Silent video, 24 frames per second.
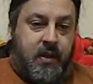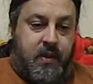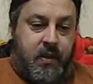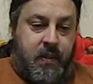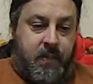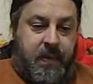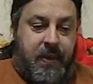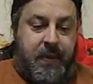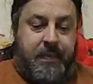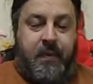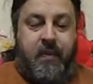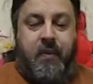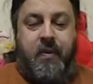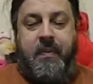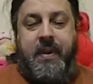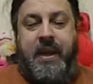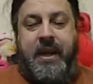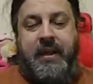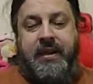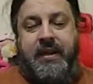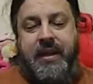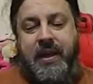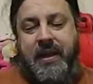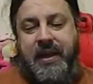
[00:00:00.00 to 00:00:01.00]
The people who
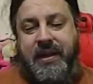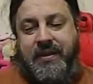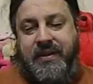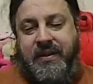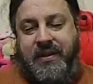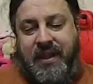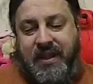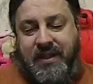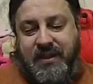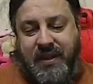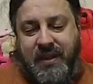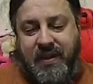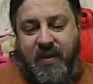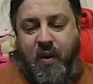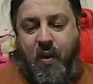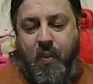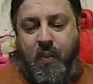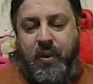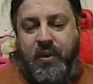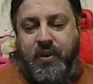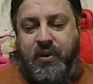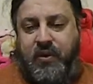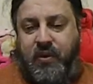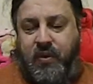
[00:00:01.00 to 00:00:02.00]
maintain is, is it
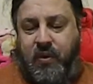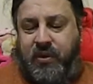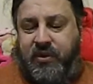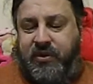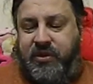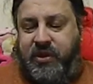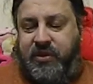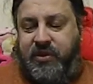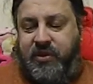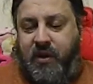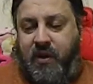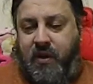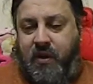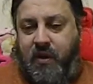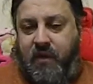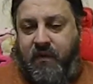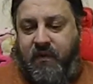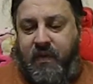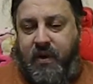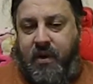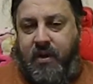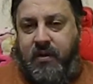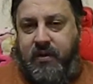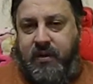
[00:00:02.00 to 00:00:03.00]
open source is
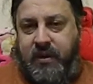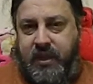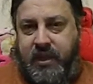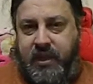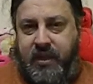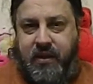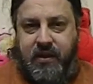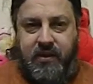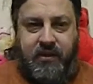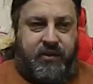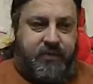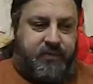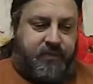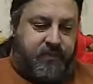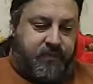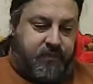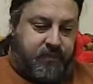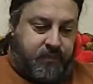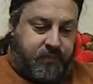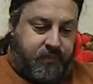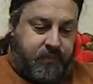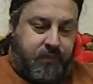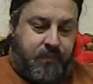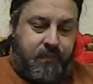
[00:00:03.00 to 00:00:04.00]
all volunteers,
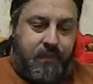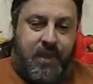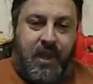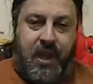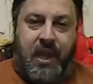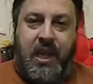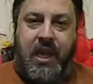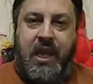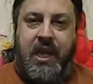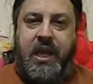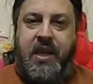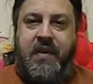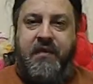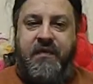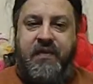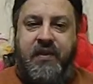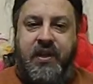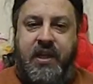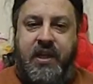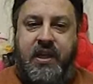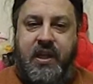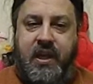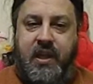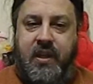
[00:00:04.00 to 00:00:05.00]
and if
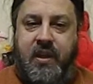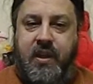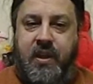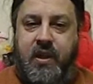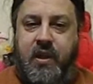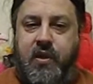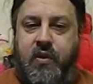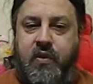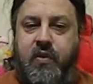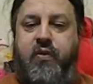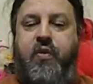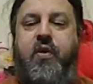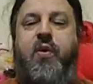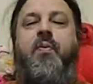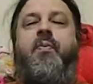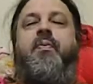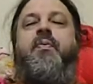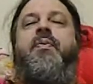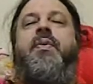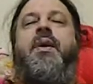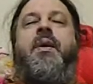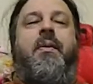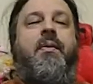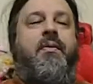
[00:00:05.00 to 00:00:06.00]
the uh,
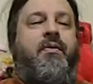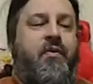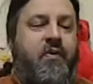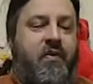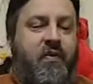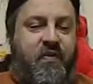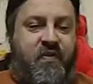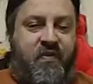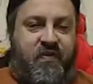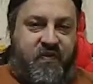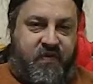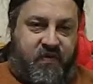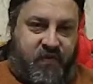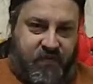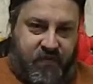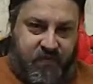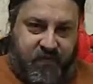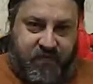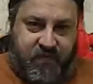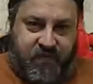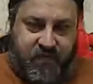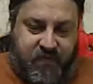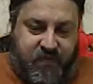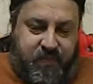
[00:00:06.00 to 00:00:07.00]
group that sort of
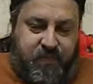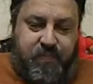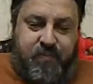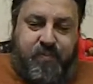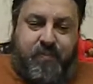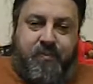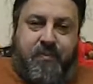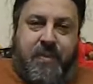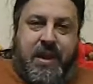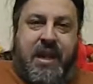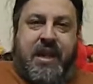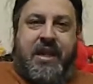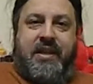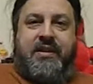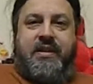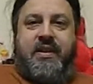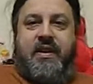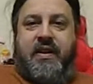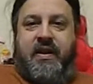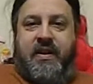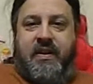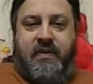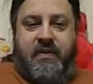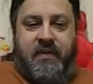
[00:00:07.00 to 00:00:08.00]
makes
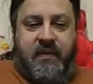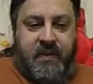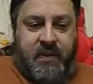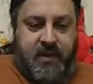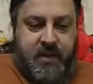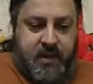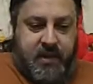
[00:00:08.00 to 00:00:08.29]
it and